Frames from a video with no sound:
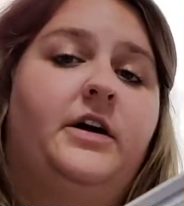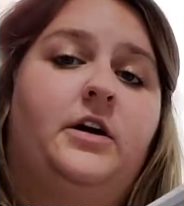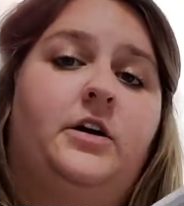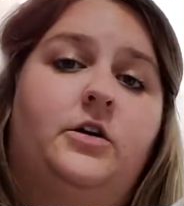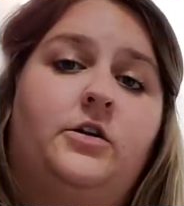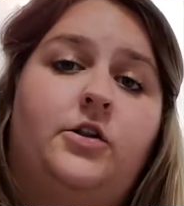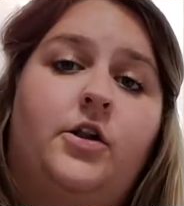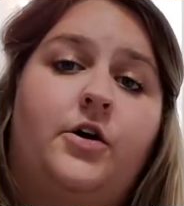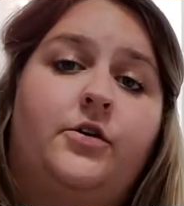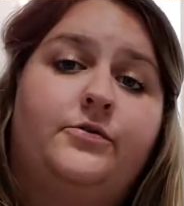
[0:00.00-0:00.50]

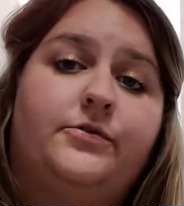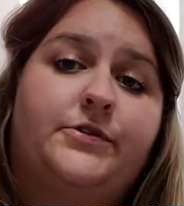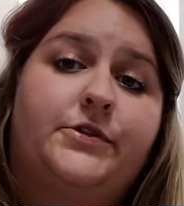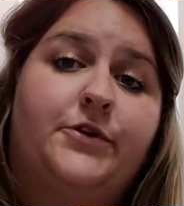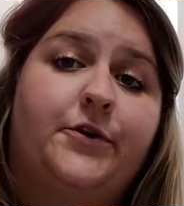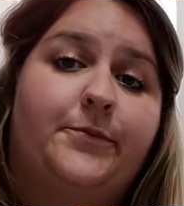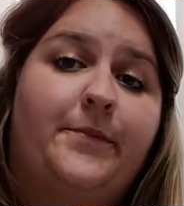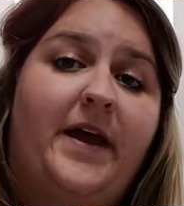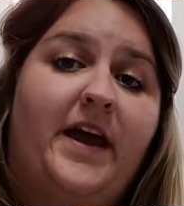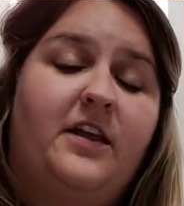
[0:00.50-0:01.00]
close
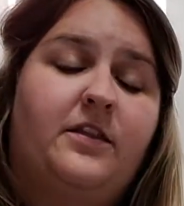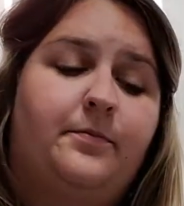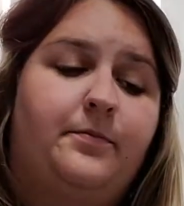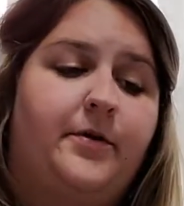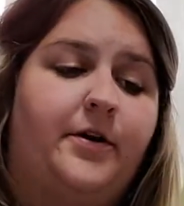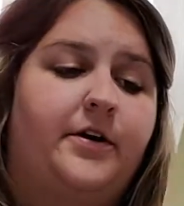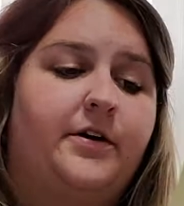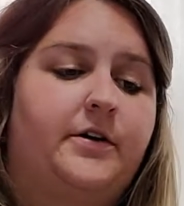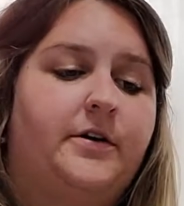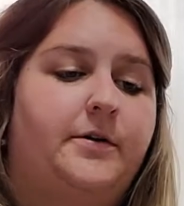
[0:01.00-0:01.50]
your math
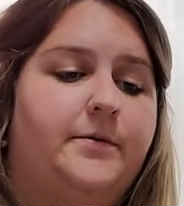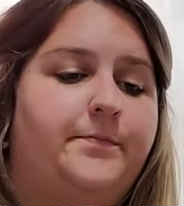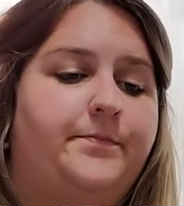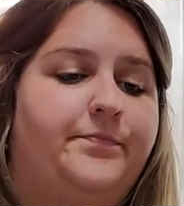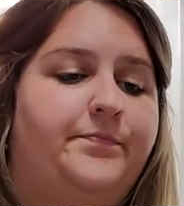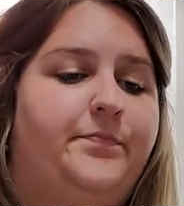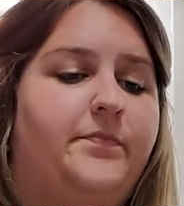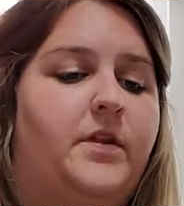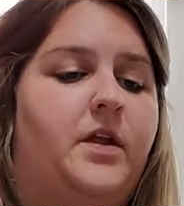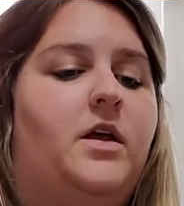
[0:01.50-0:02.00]
book.
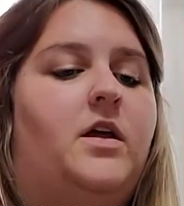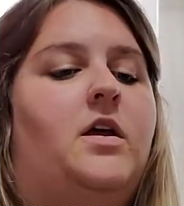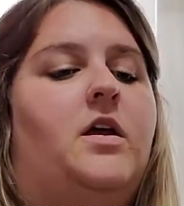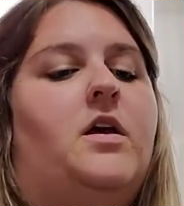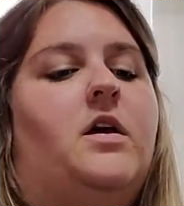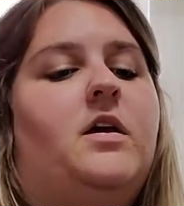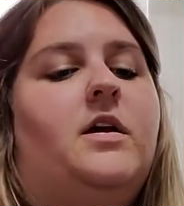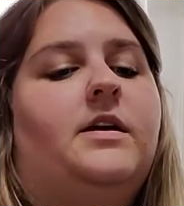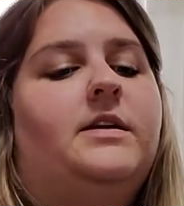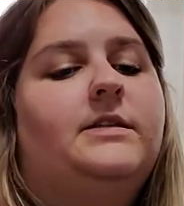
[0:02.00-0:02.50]

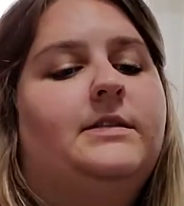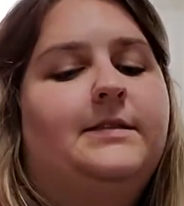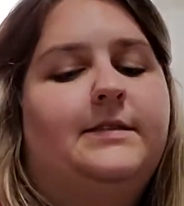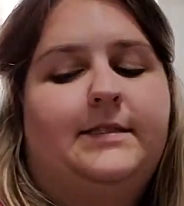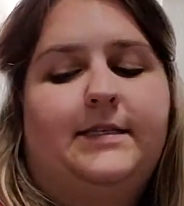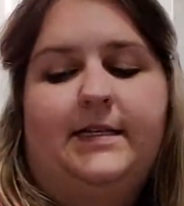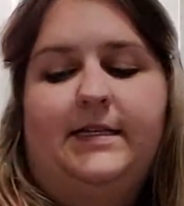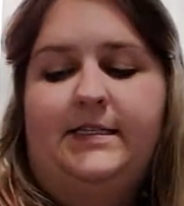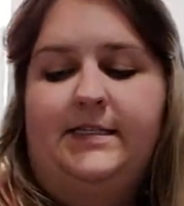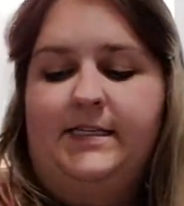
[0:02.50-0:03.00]

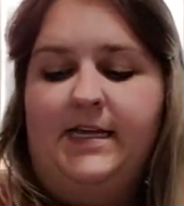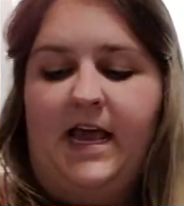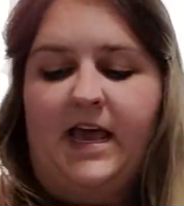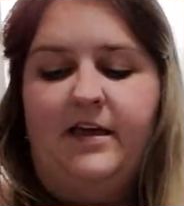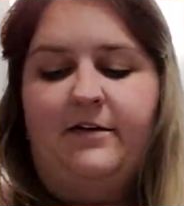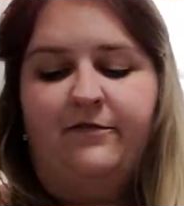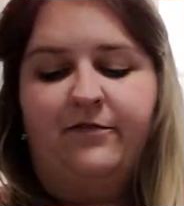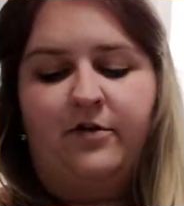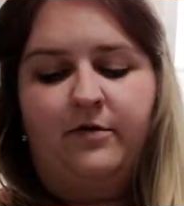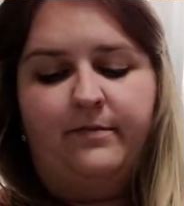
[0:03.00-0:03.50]

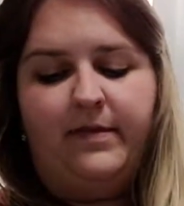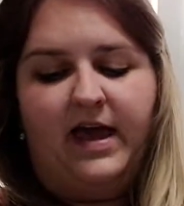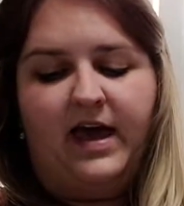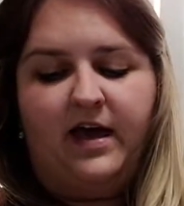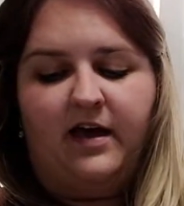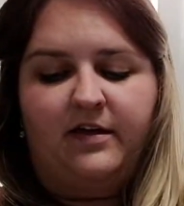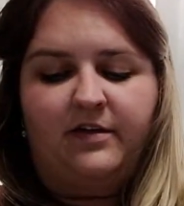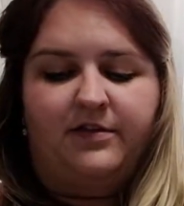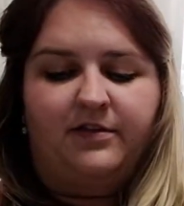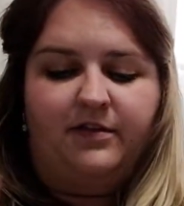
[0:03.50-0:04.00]
Today for
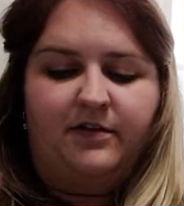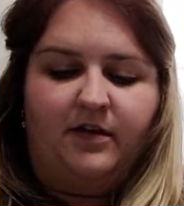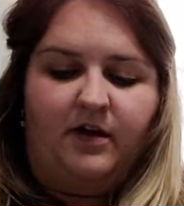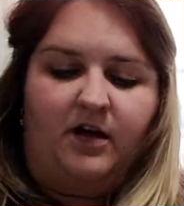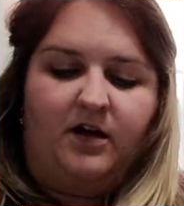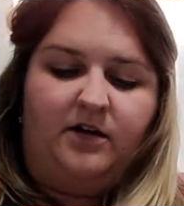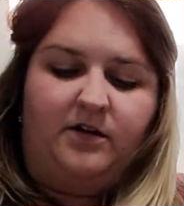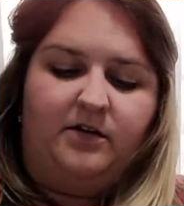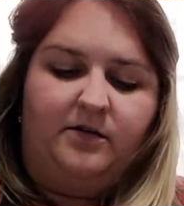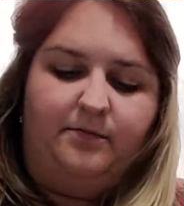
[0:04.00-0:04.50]
math,
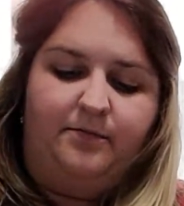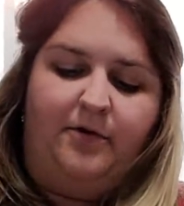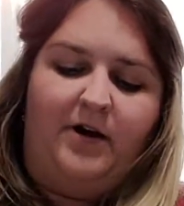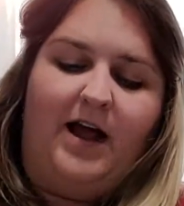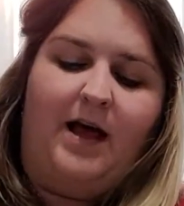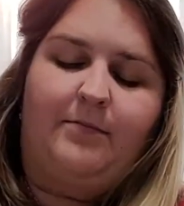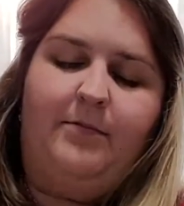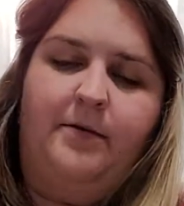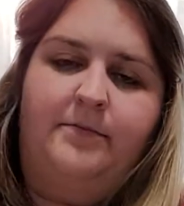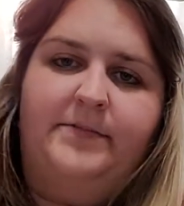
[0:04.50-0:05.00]
our
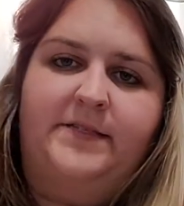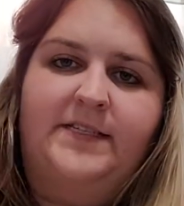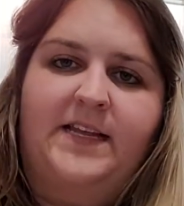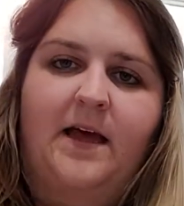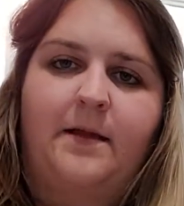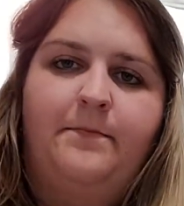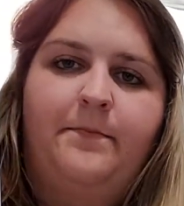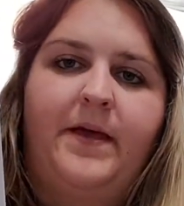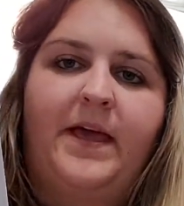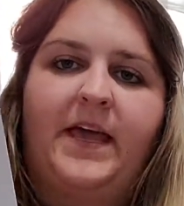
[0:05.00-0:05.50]
problem
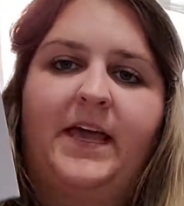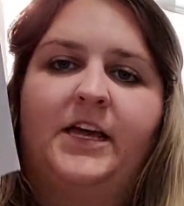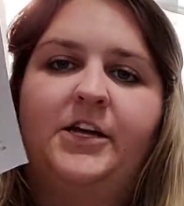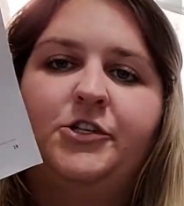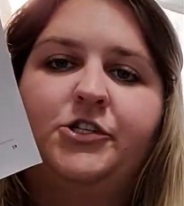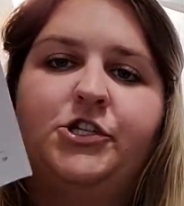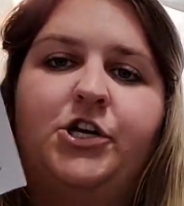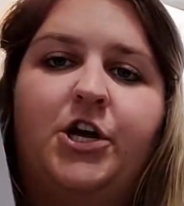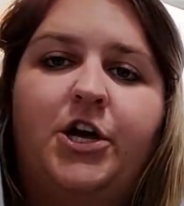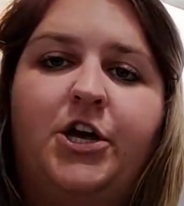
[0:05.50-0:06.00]
set
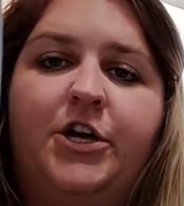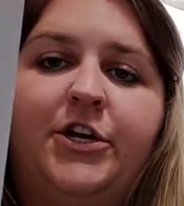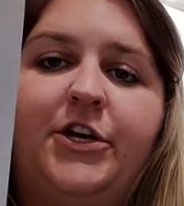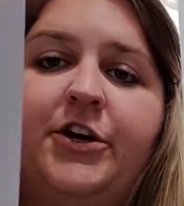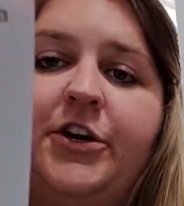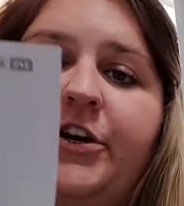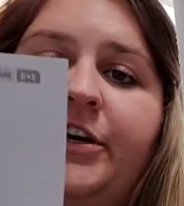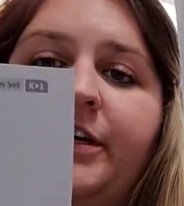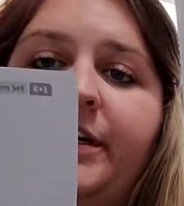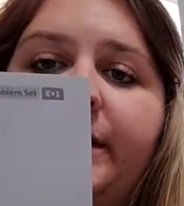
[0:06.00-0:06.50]
page,
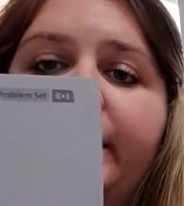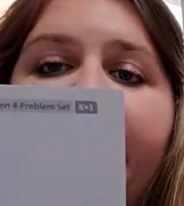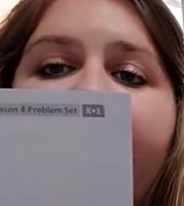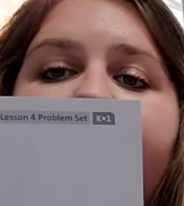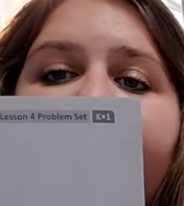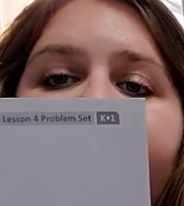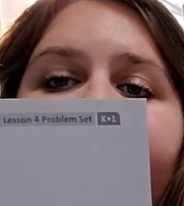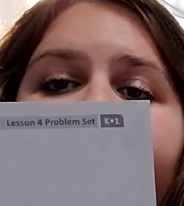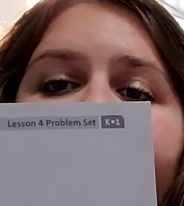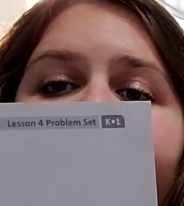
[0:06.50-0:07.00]
you're going to need